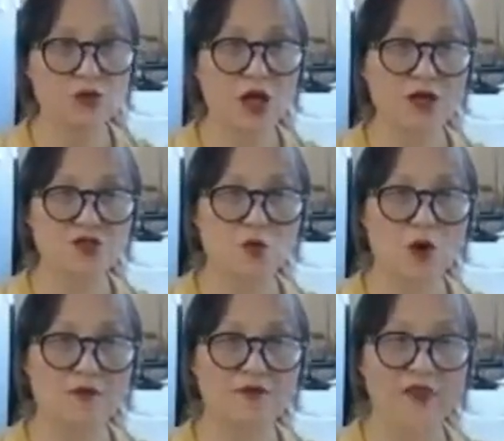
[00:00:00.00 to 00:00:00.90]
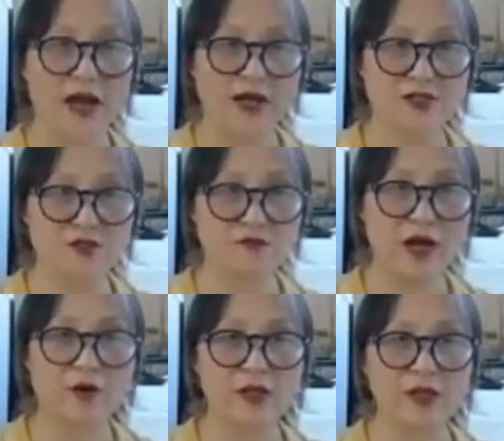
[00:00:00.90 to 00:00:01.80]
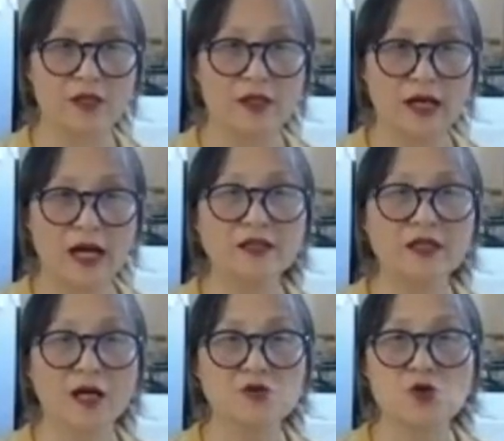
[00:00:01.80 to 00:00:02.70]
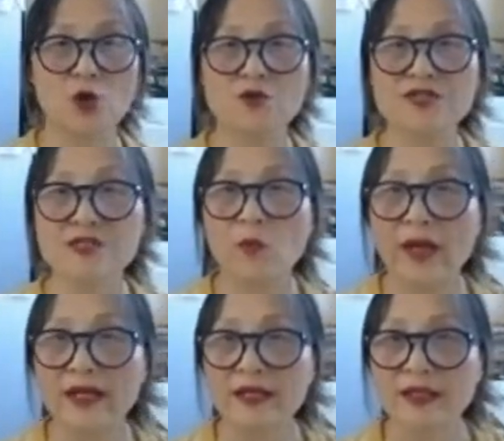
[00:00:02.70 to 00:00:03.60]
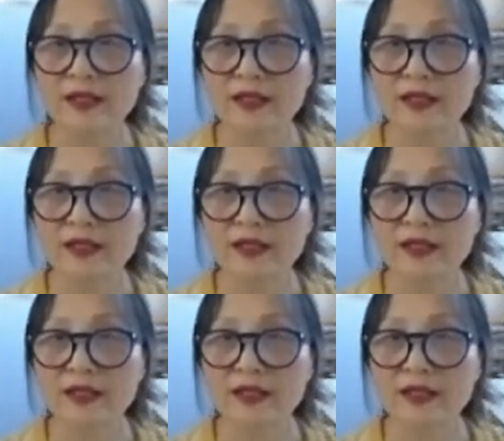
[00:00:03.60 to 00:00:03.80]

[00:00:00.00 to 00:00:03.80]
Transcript: not want that very uncontrolled swing.